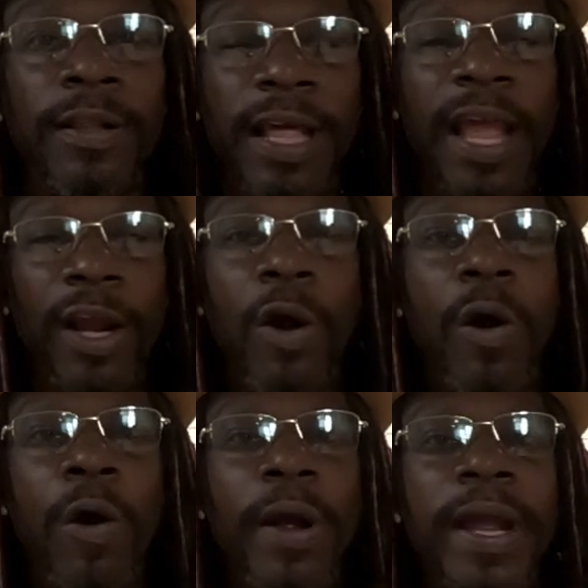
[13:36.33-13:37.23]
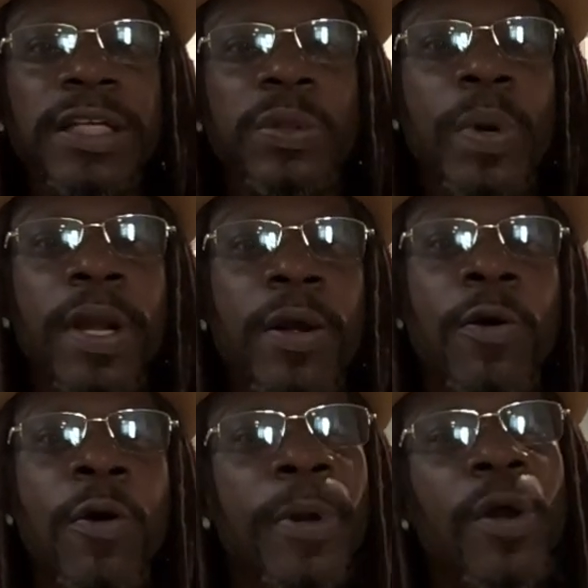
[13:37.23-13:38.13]
that call as
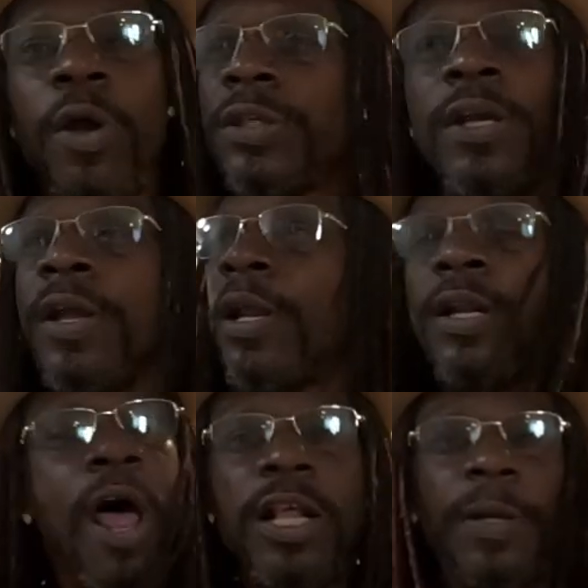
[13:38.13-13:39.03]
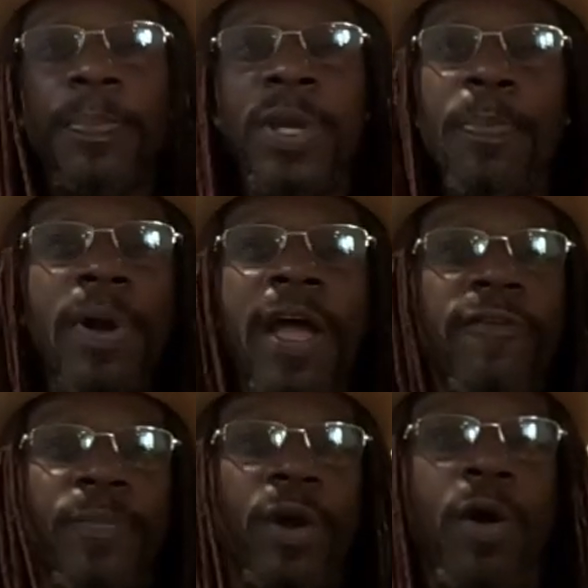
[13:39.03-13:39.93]
well. Because lots of people
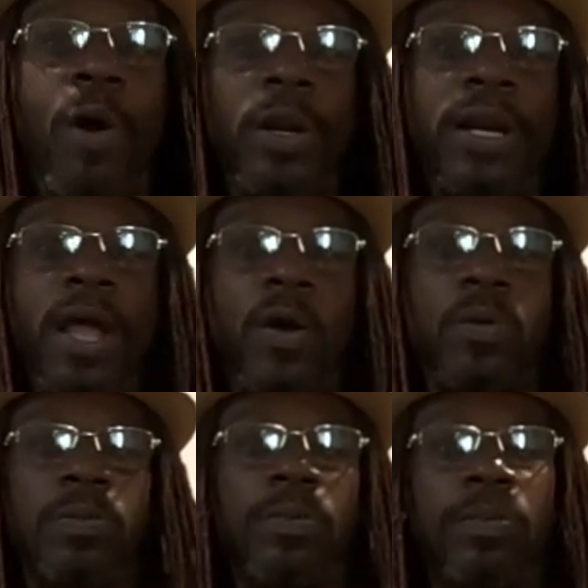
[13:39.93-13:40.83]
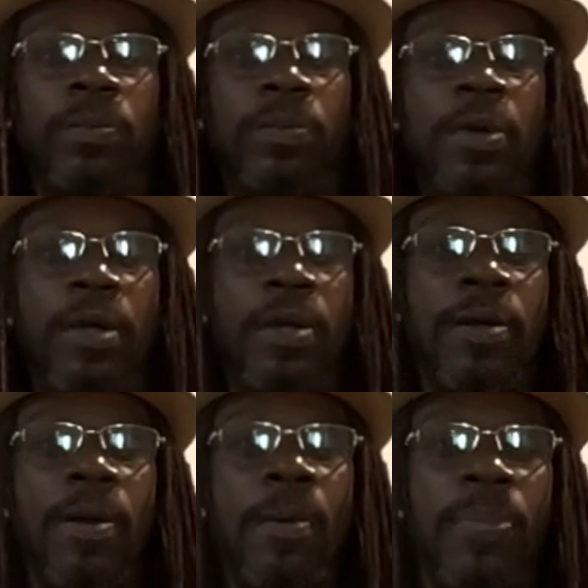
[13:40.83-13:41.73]
have been calling out.
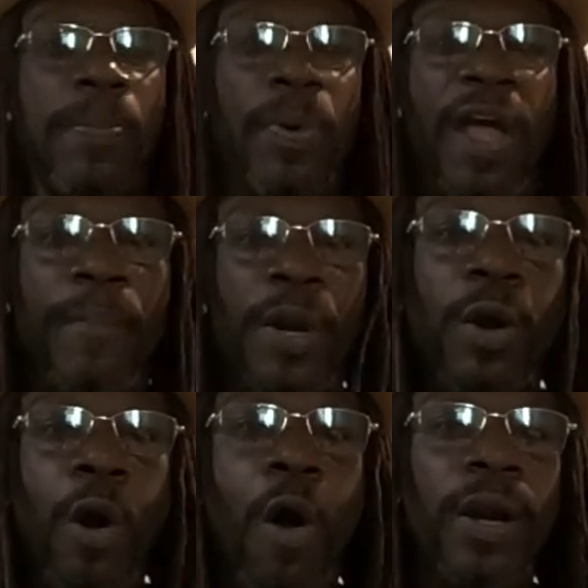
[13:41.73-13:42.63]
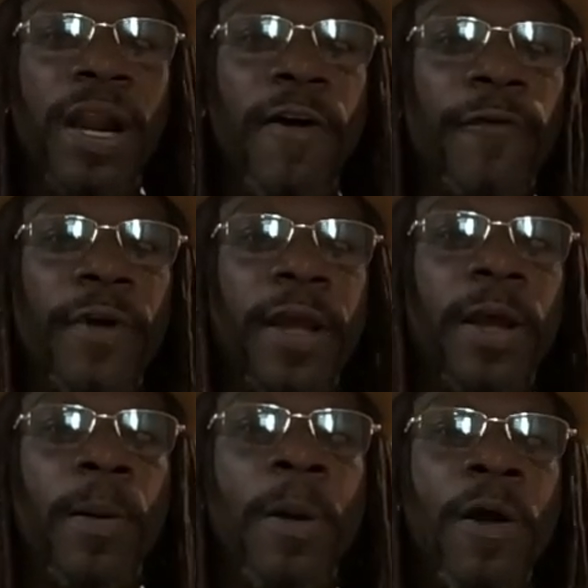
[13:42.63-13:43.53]
People have been calling out for
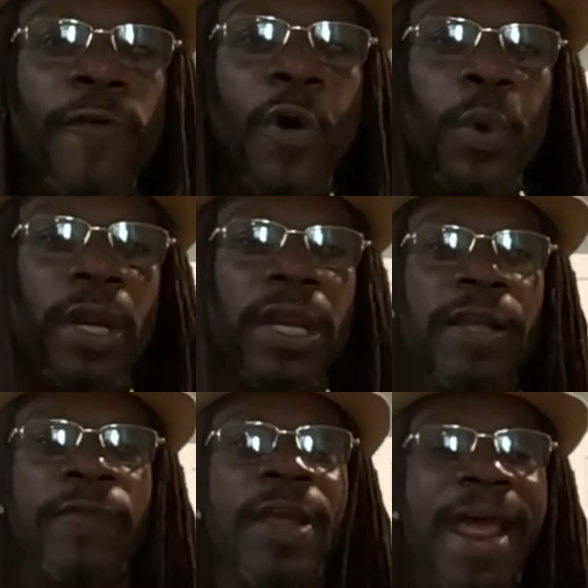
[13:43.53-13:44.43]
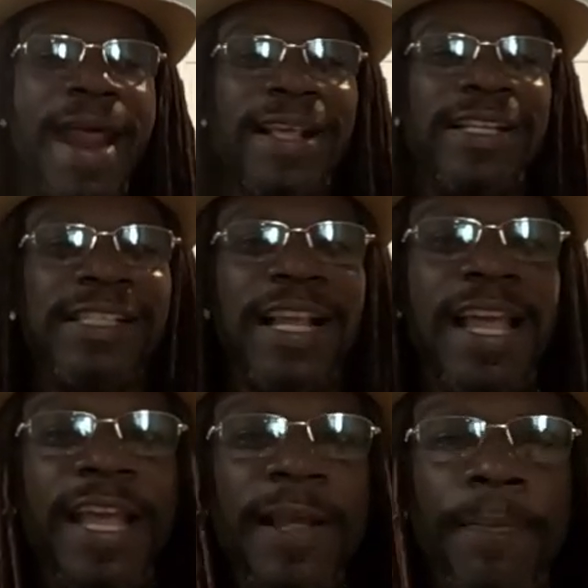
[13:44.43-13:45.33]
help, for relief. And the
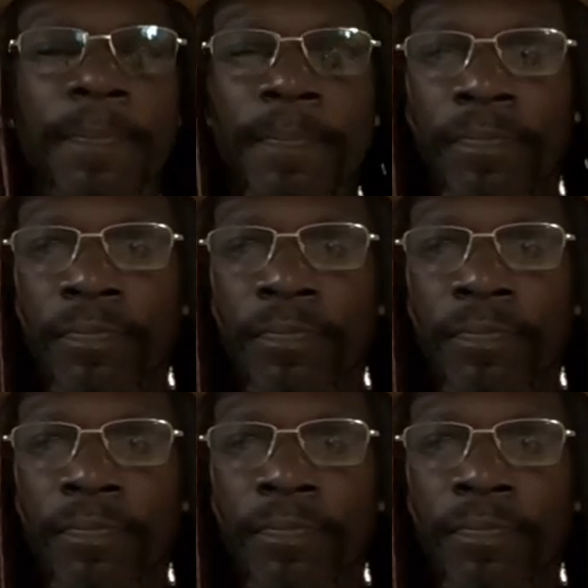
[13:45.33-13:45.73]
same